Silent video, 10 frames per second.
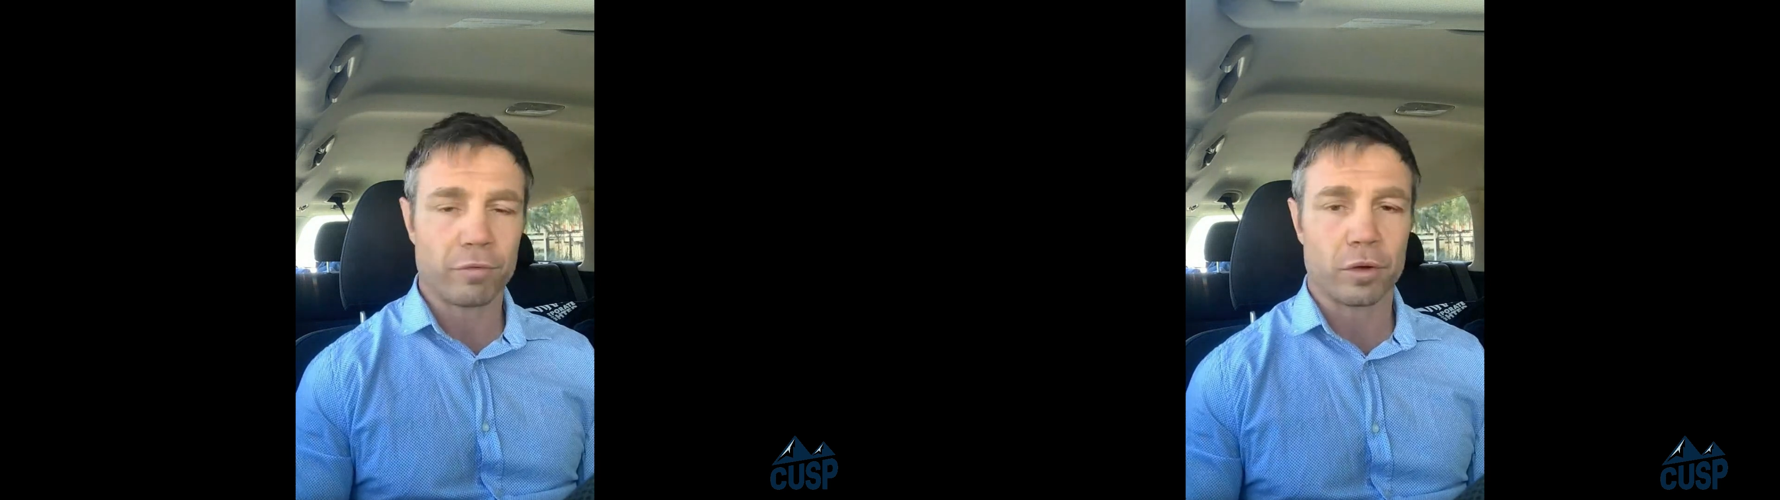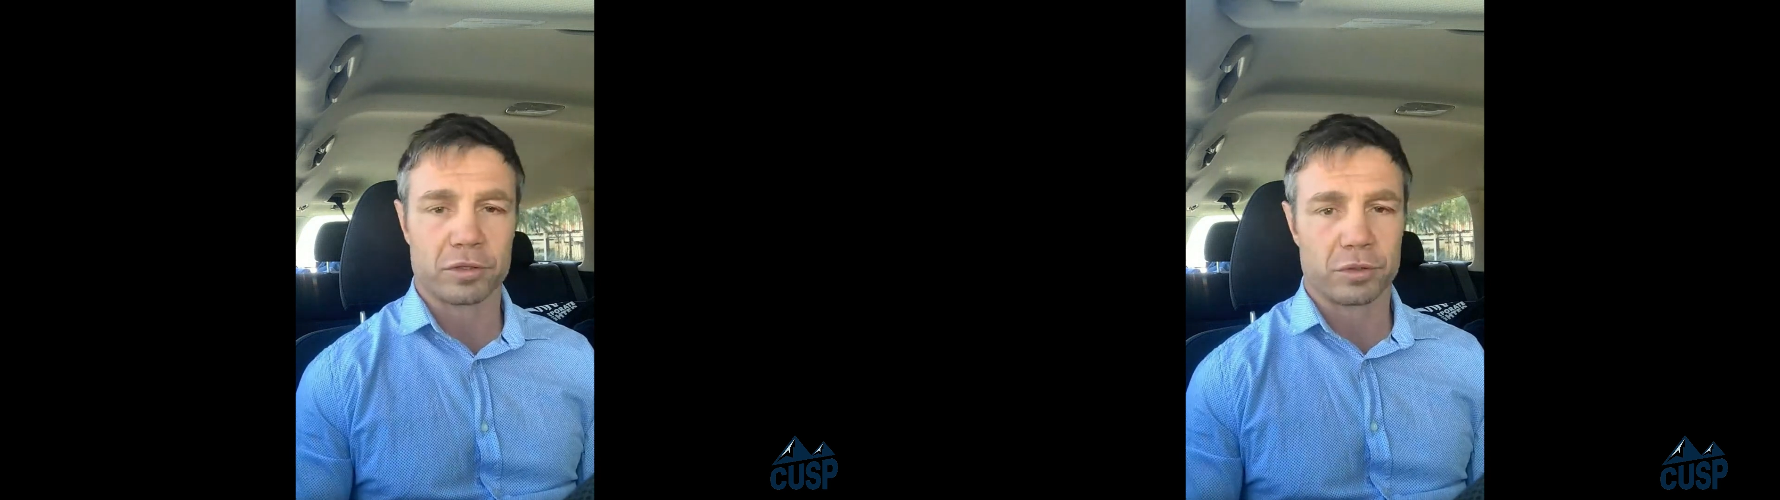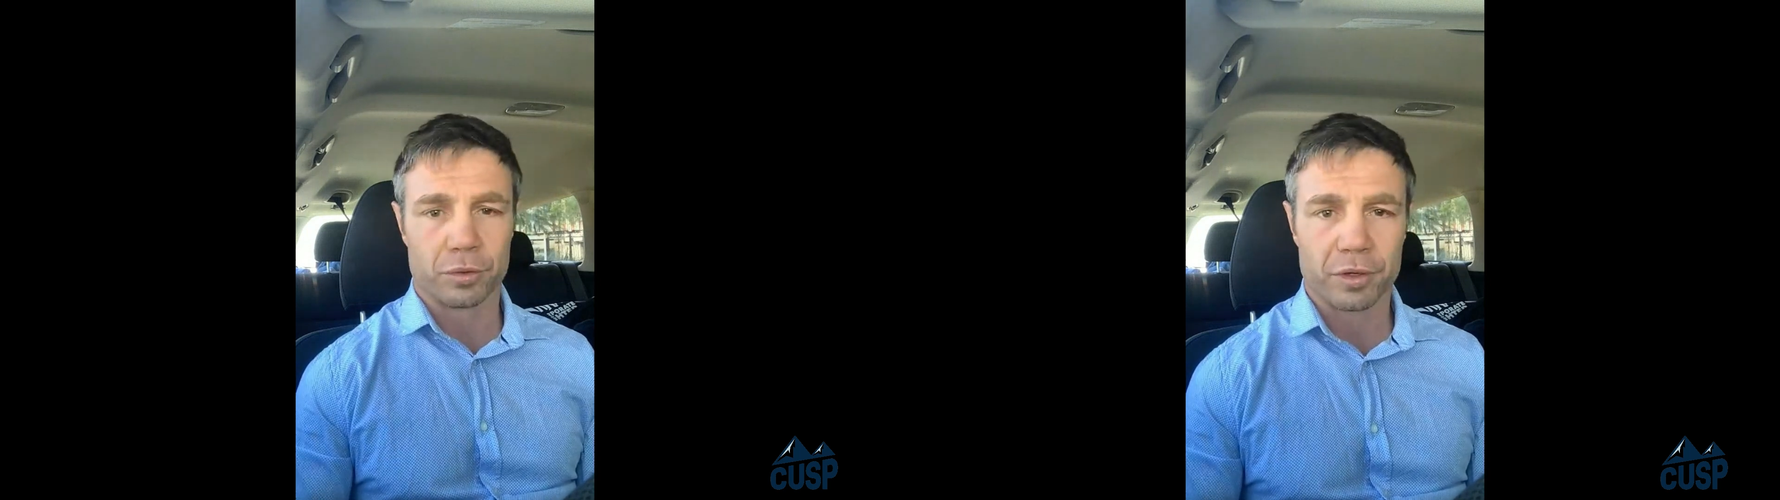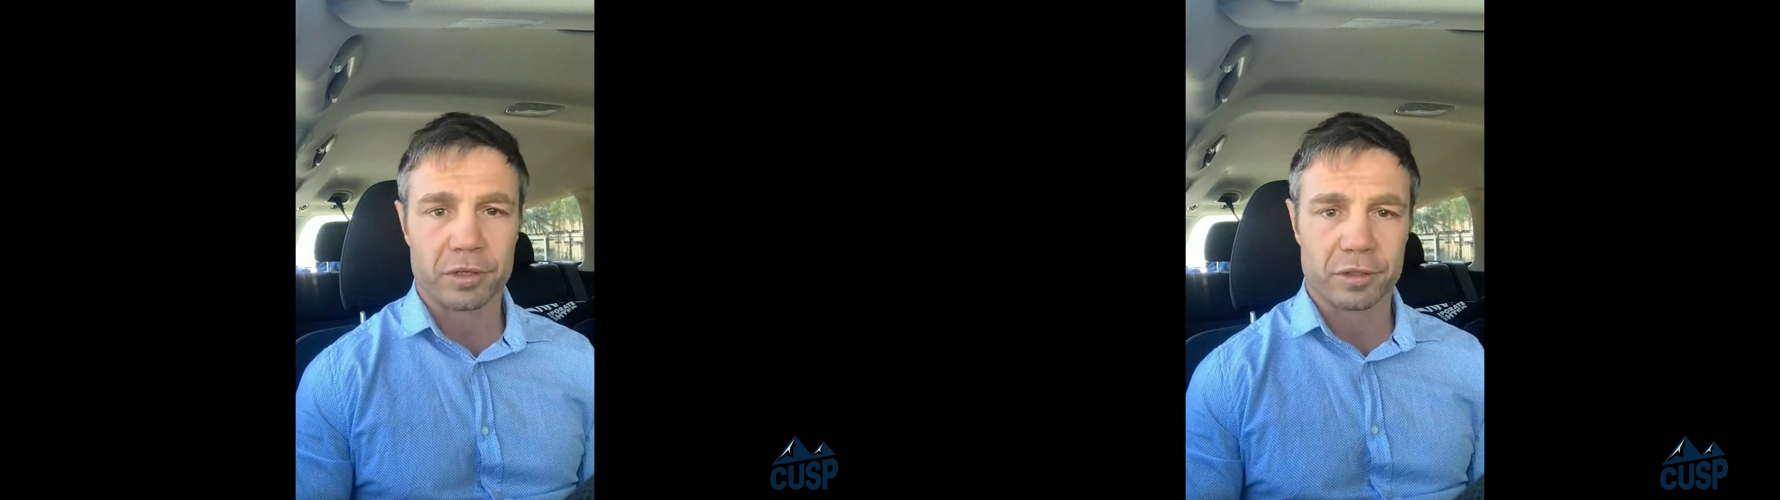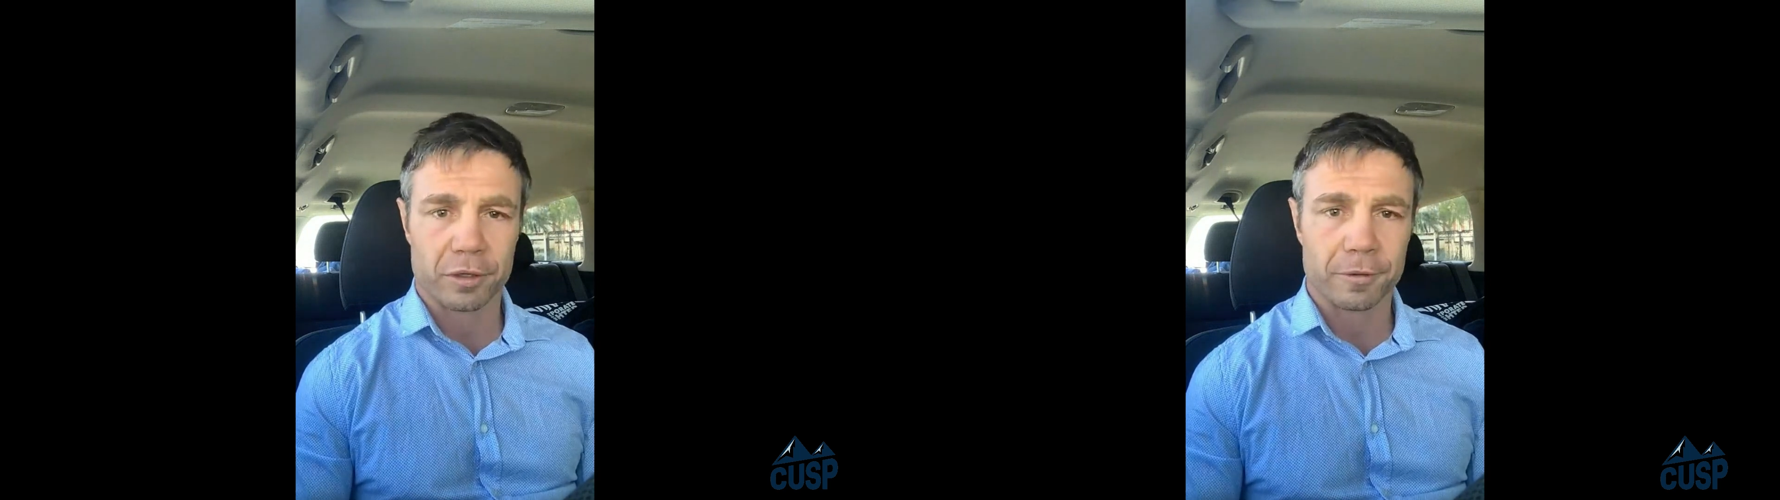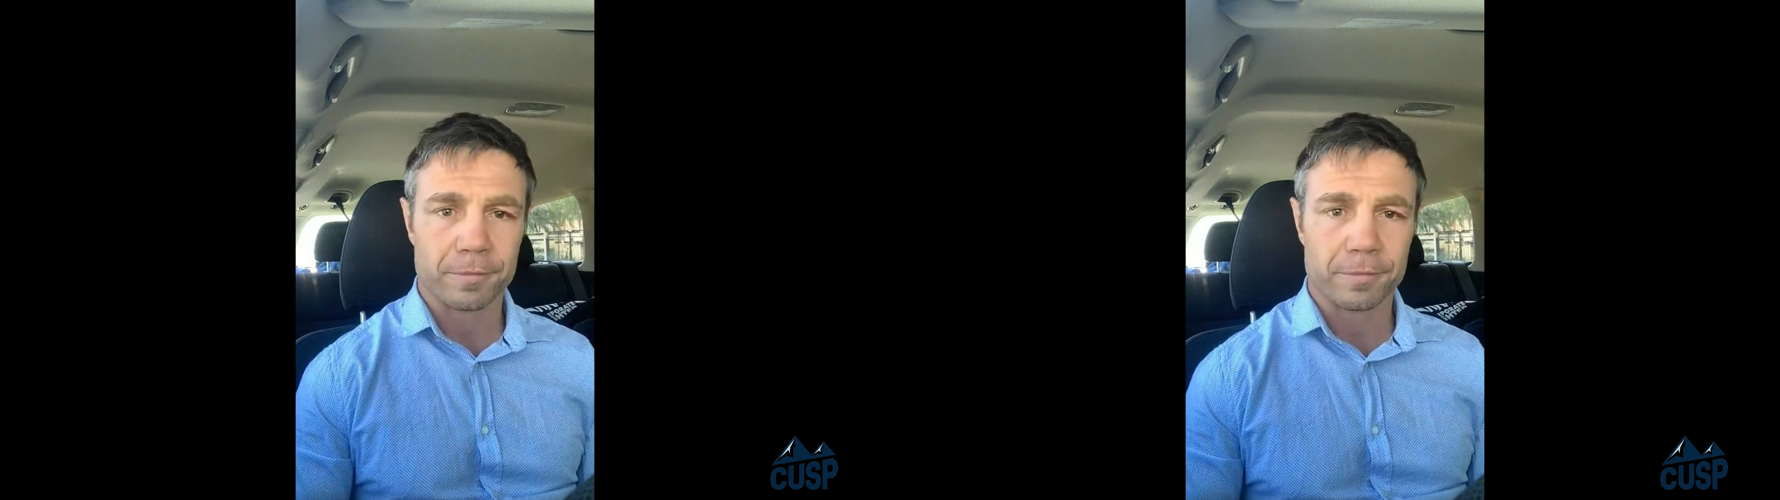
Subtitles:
got a story to tell.